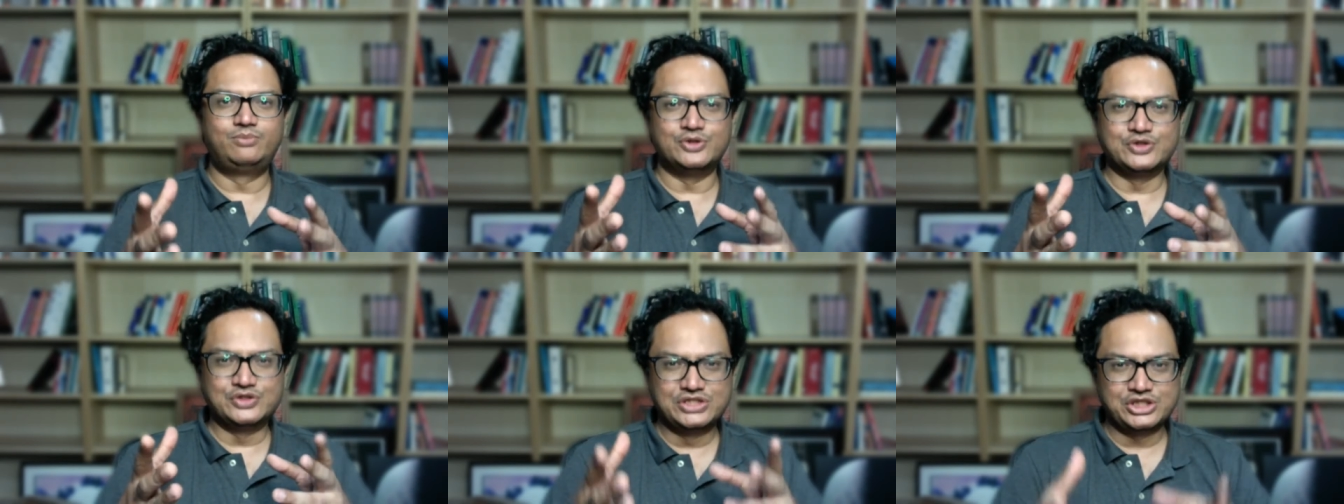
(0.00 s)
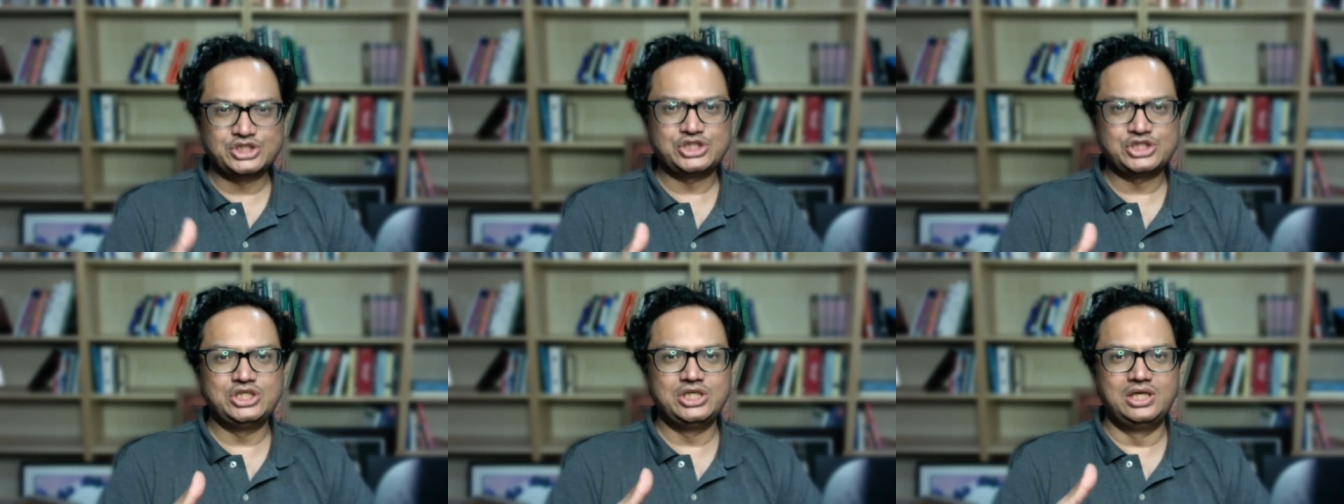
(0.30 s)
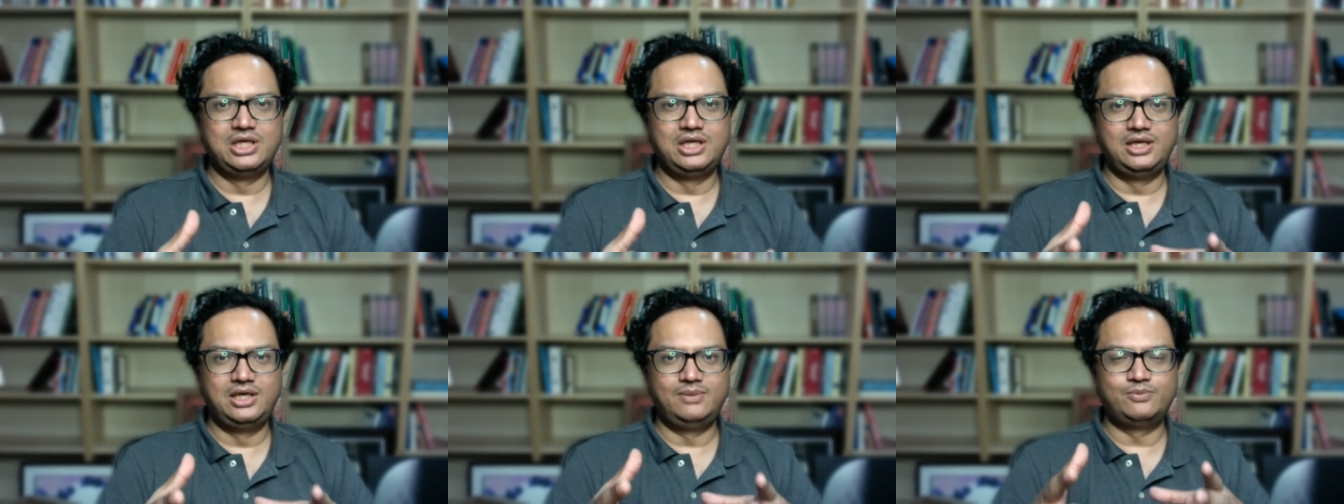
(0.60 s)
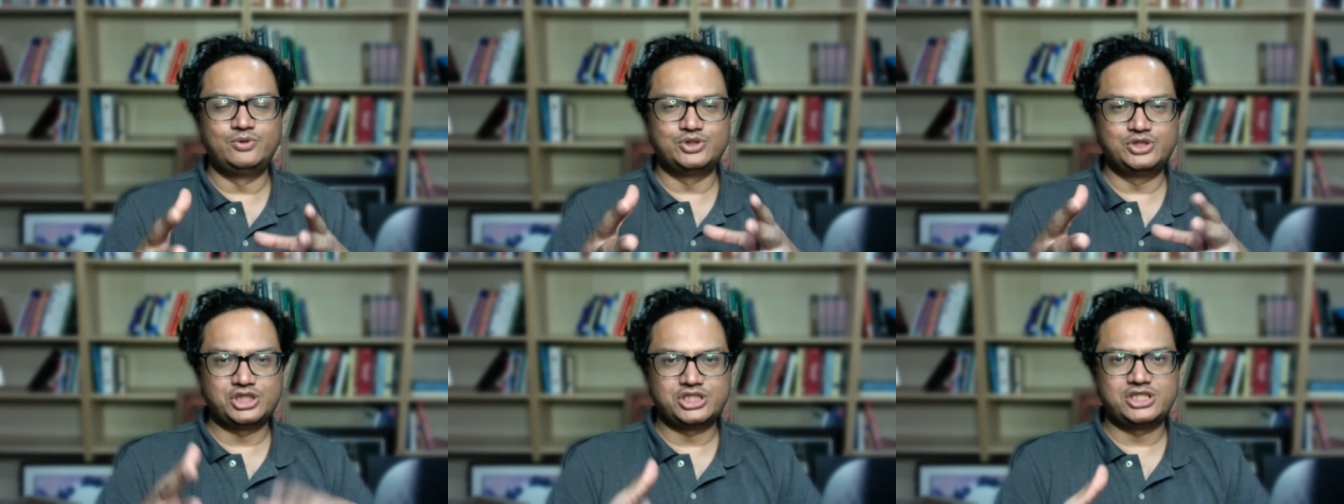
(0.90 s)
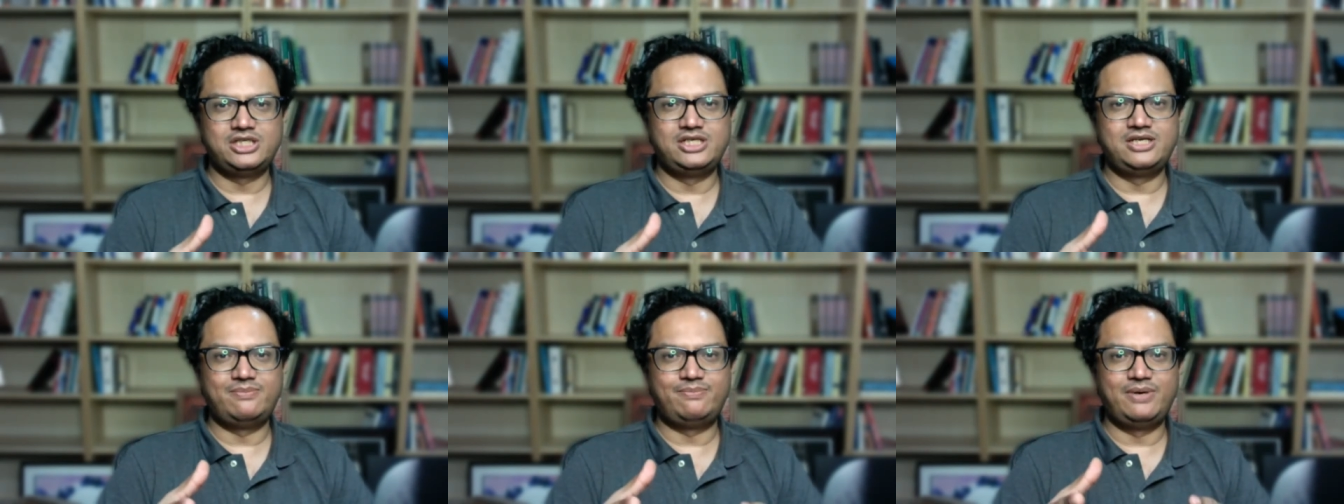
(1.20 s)
positional
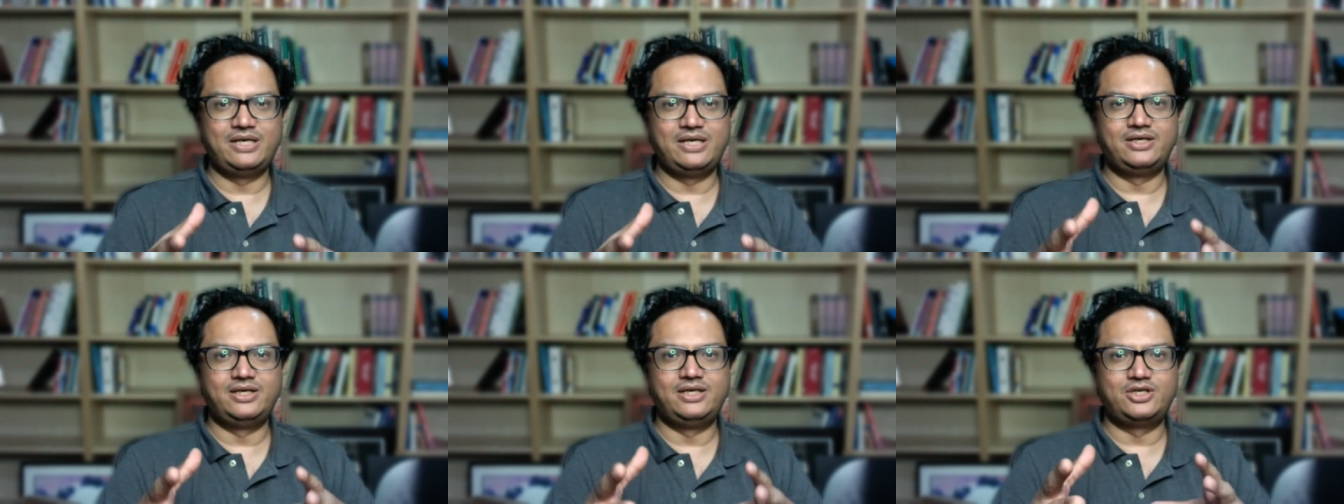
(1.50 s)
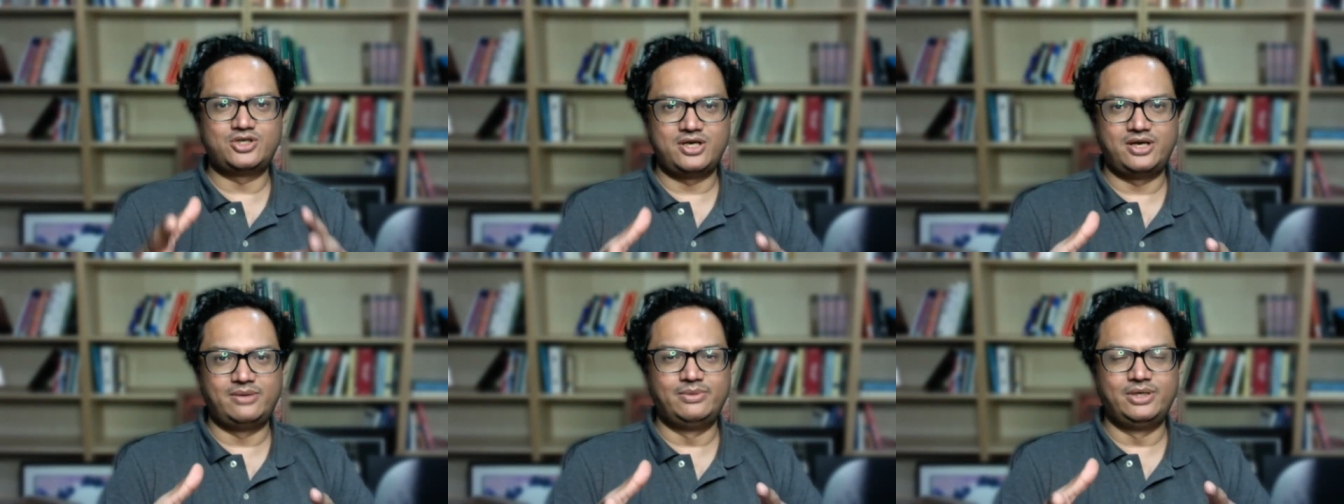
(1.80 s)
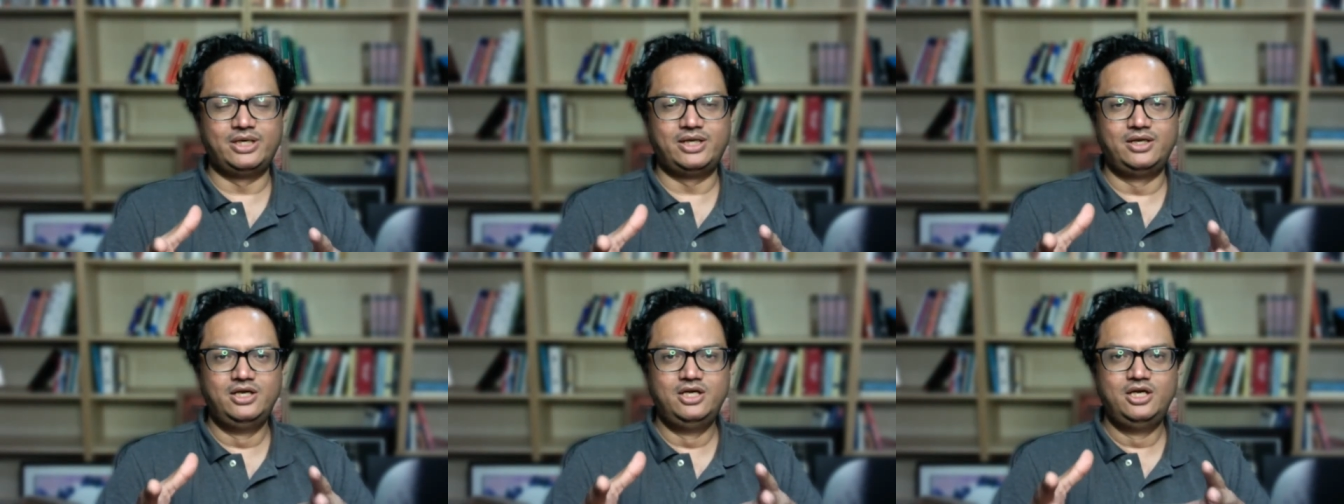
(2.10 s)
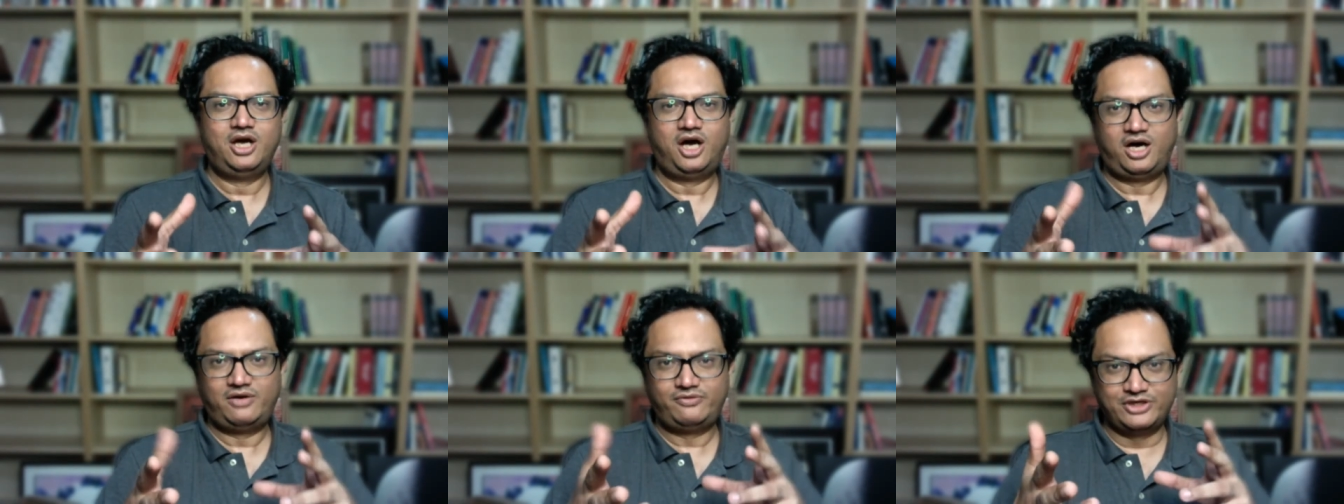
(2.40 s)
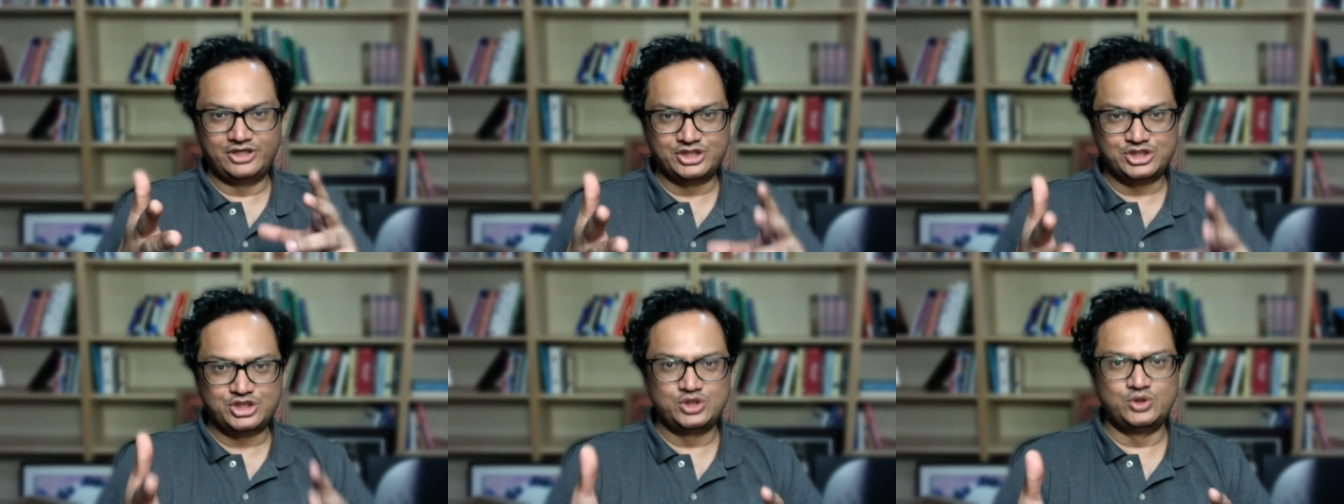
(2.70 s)
position dependent tremor of a
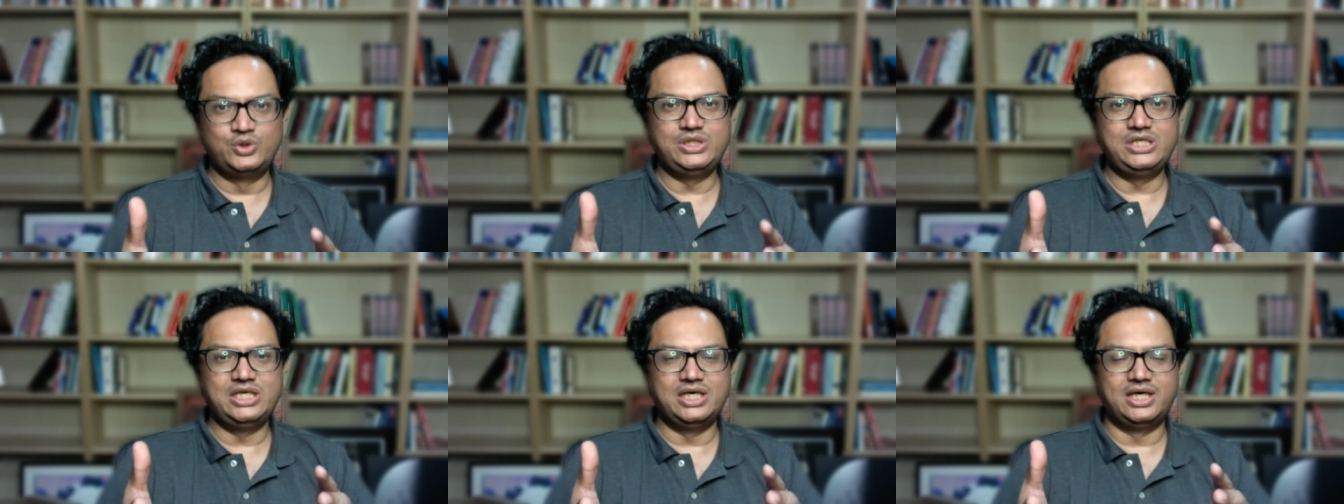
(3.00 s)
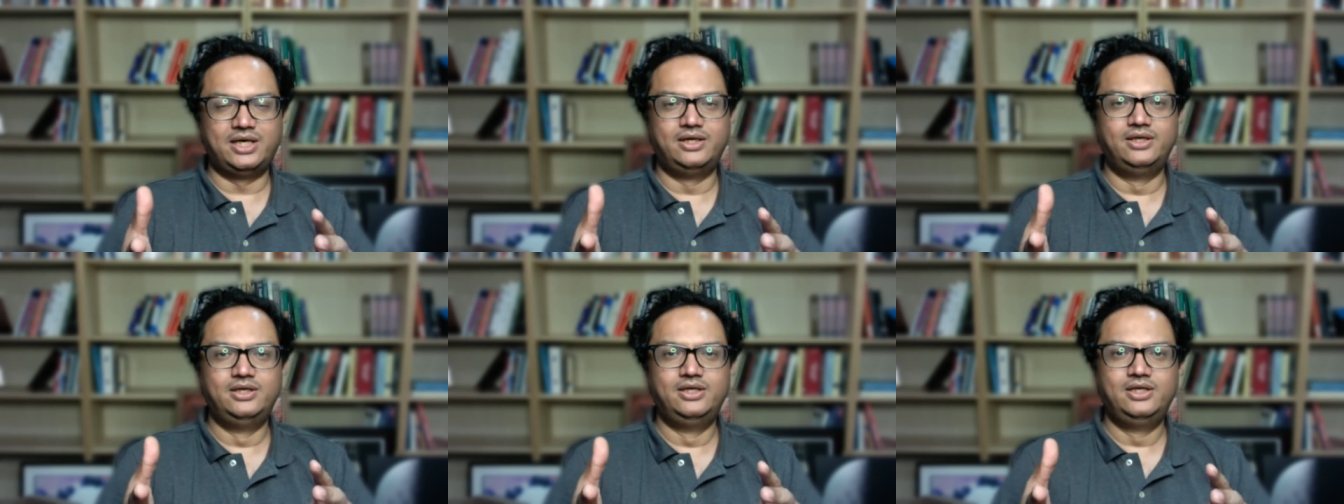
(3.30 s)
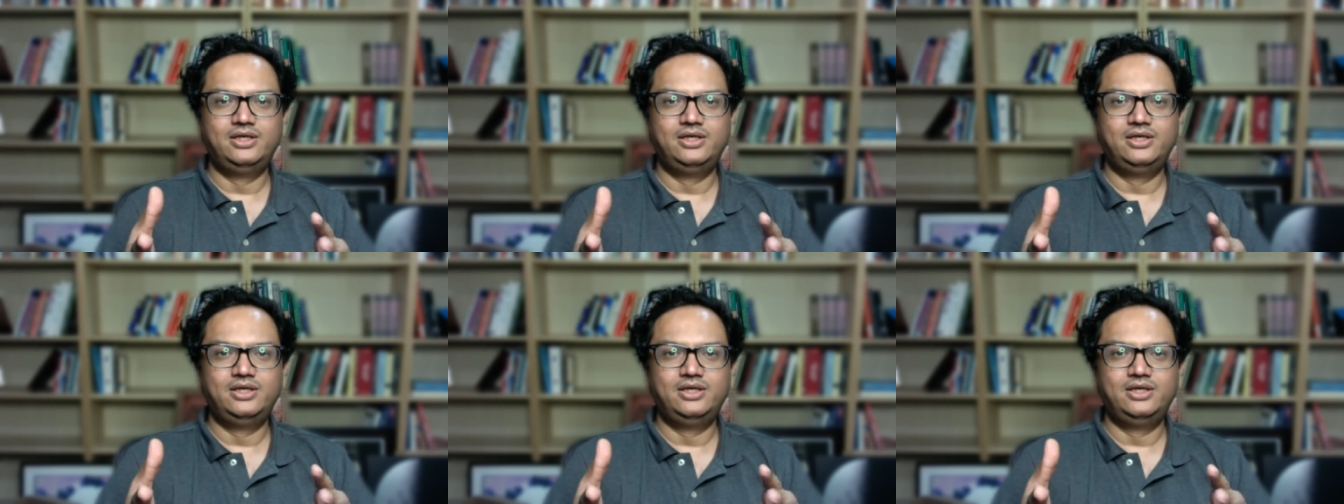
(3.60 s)
dystonia